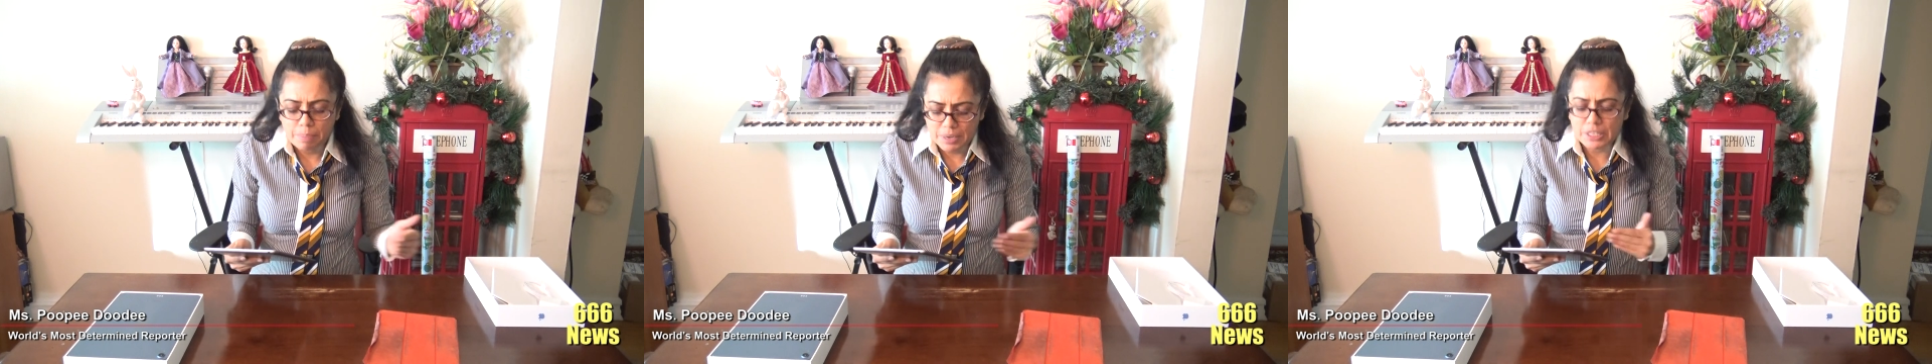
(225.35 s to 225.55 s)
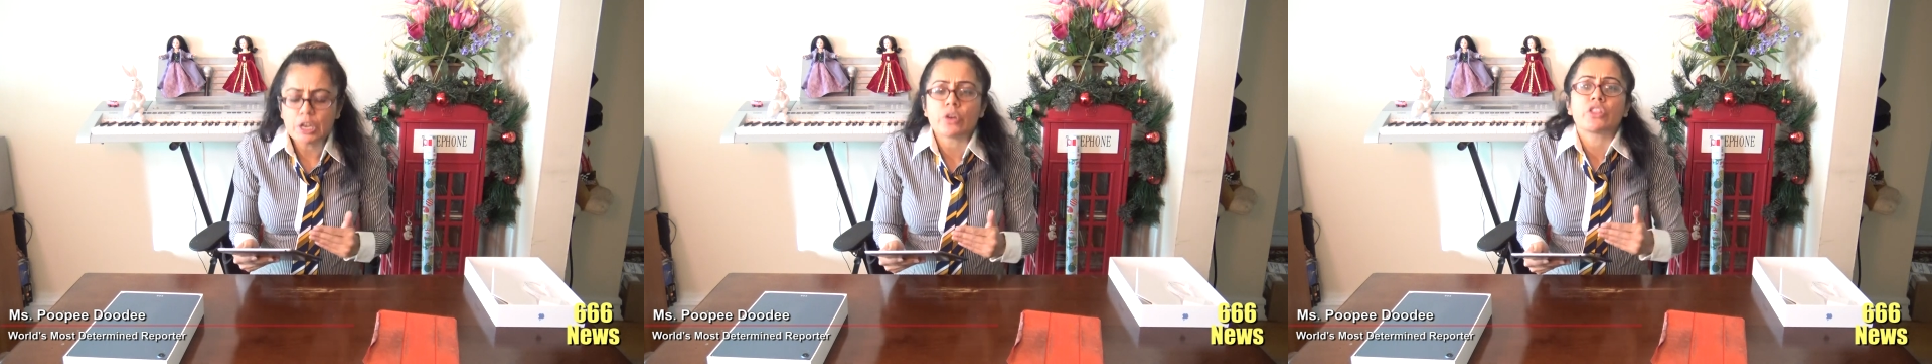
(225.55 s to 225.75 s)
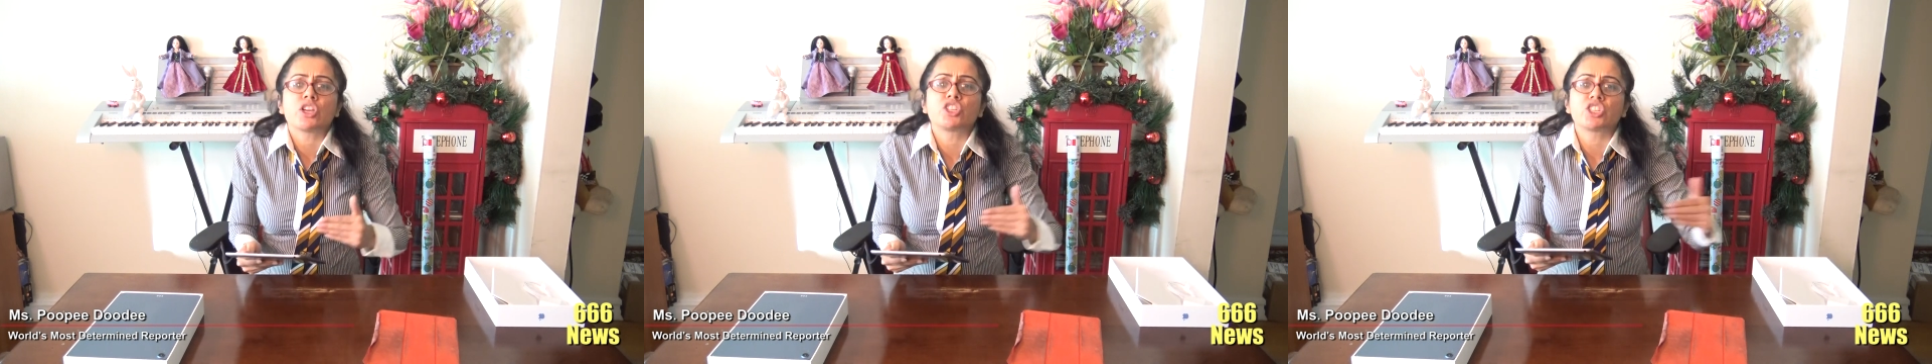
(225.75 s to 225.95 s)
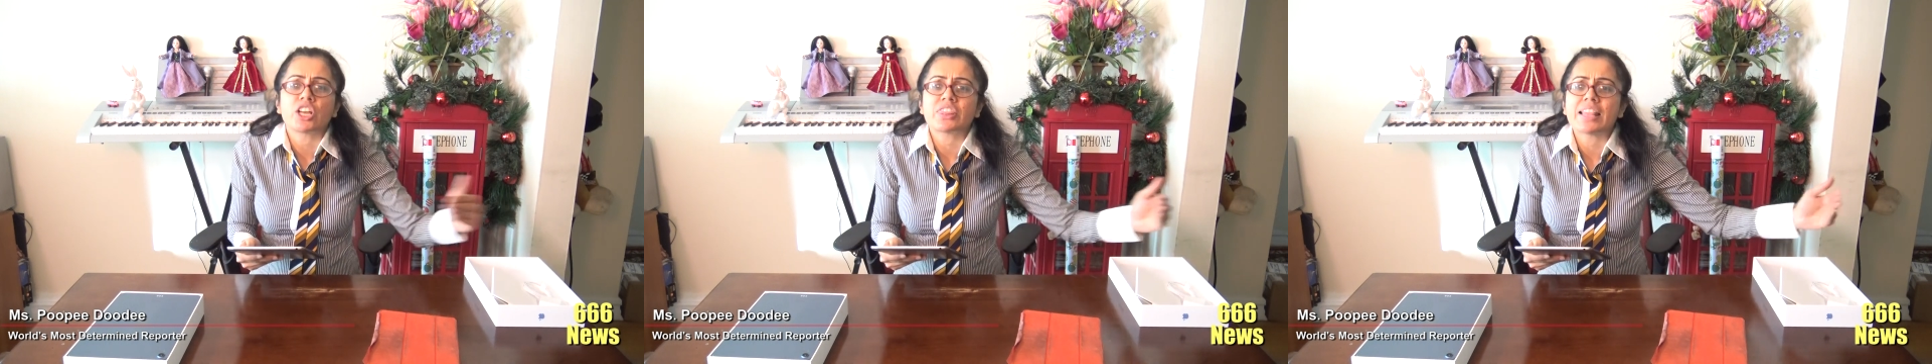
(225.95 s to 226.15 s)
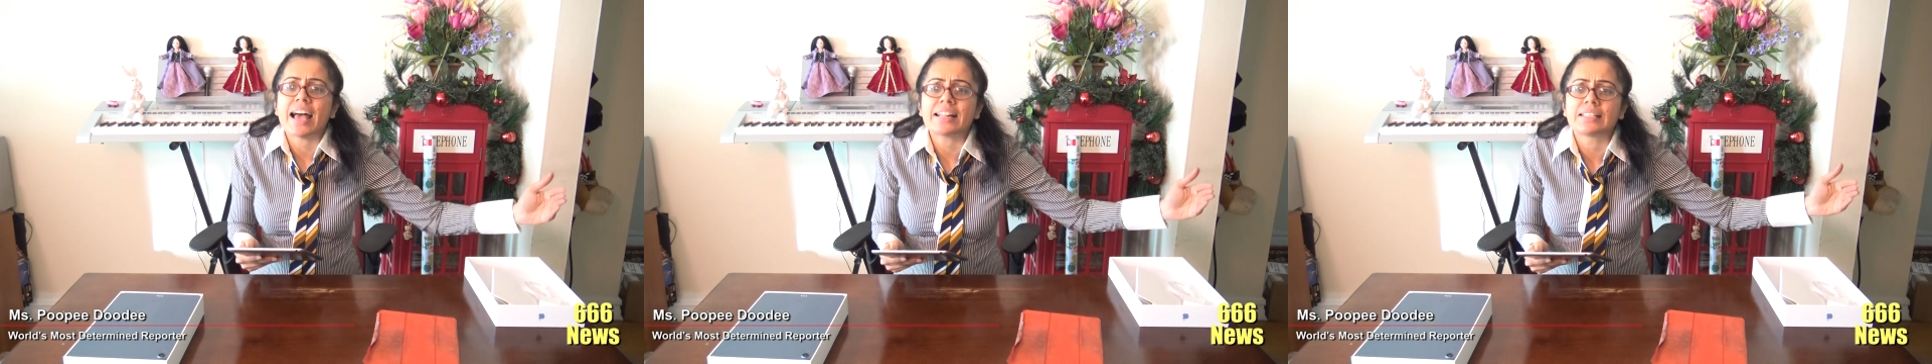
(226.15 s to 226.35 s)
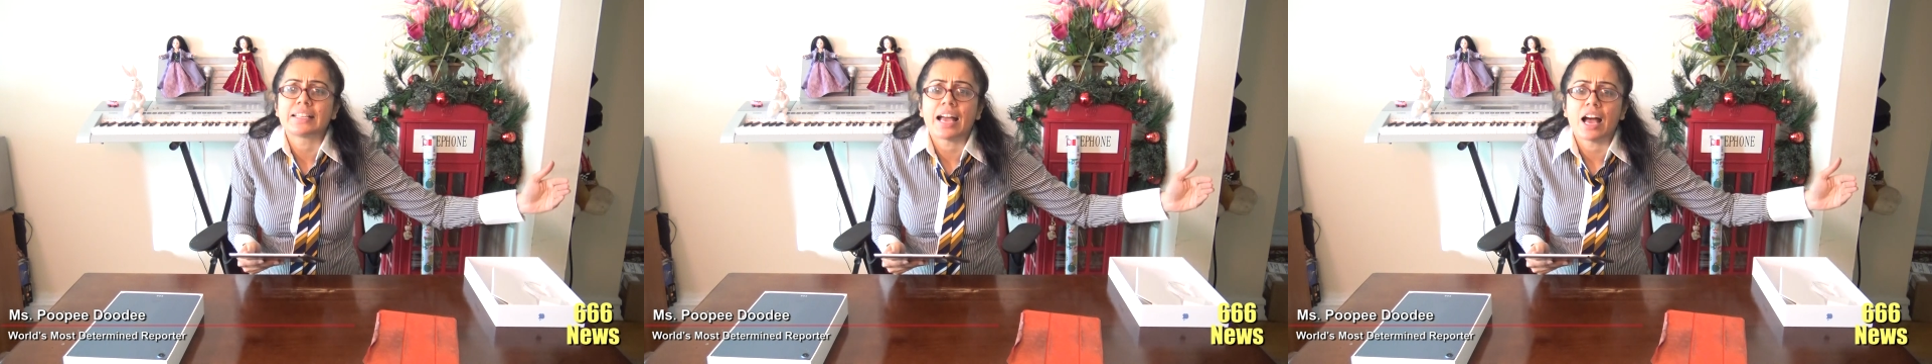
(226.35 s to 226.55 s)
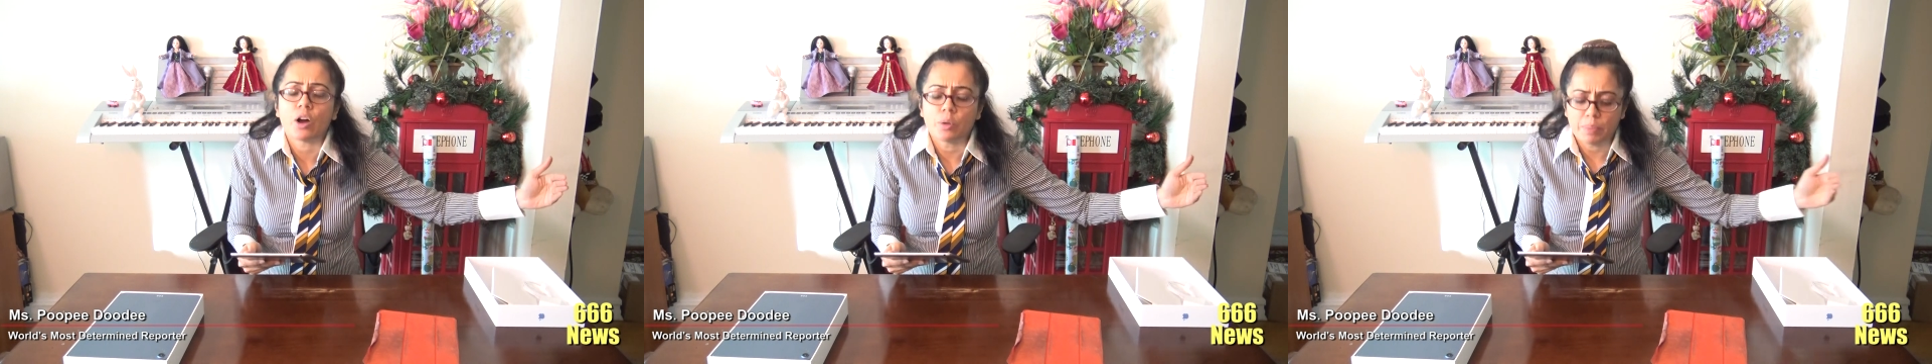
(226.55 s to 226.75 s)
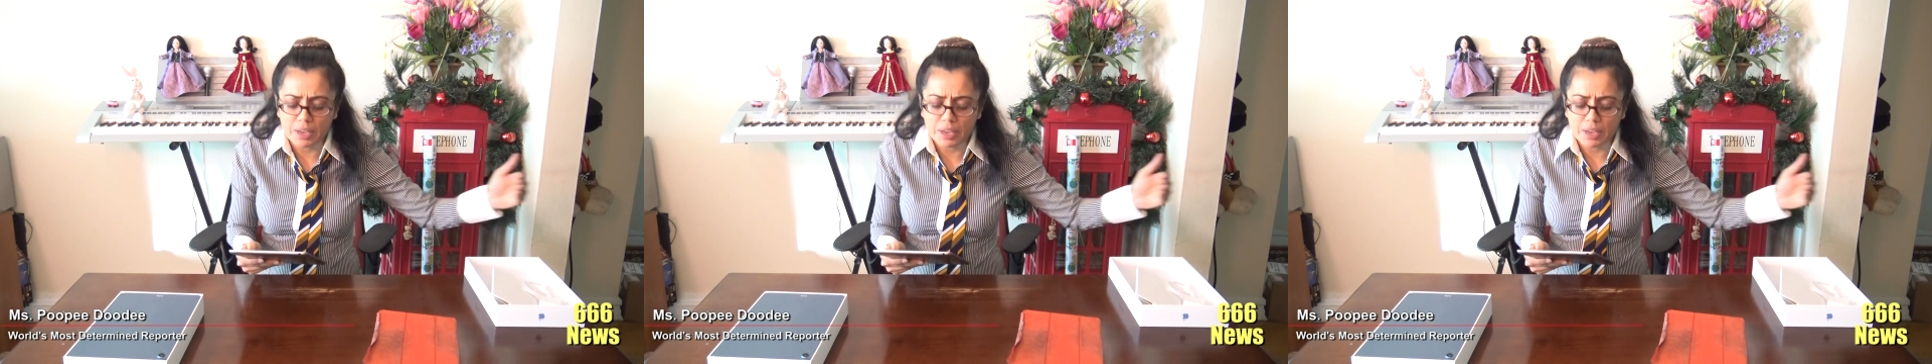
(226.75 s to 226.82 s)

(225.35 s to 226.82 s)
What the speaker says: but no, they shut that down